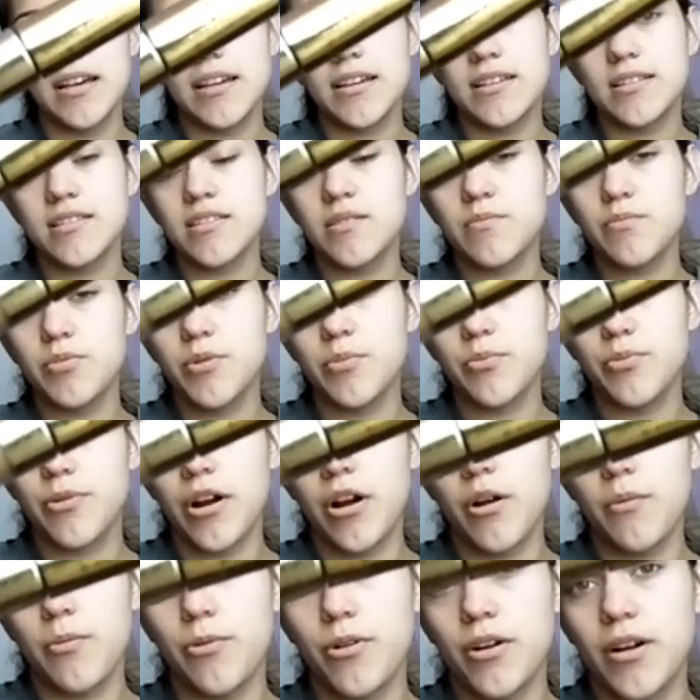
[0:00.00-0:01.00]
a simple
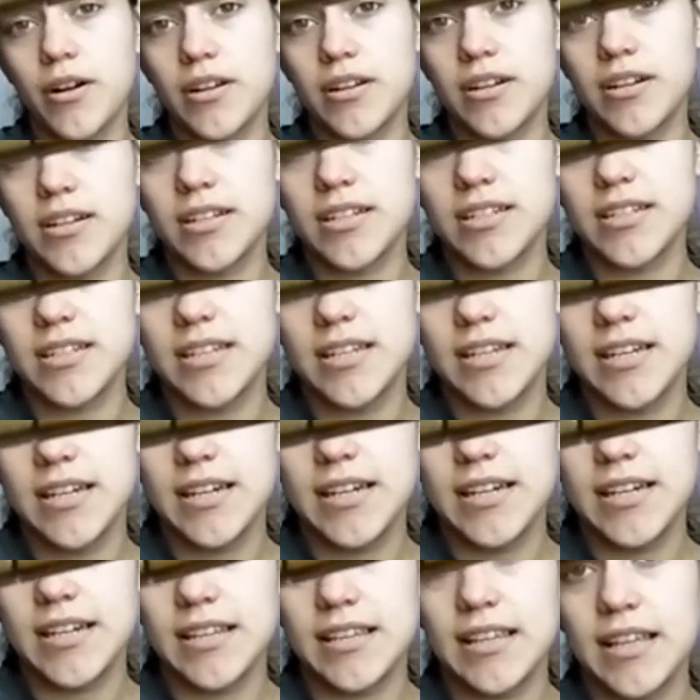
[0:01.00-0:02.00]
brow product
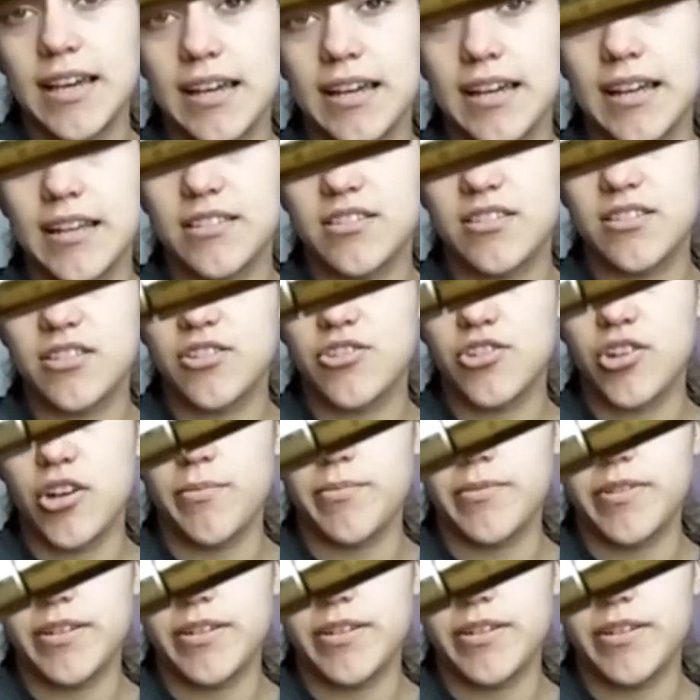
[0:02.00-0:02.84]
that gets the job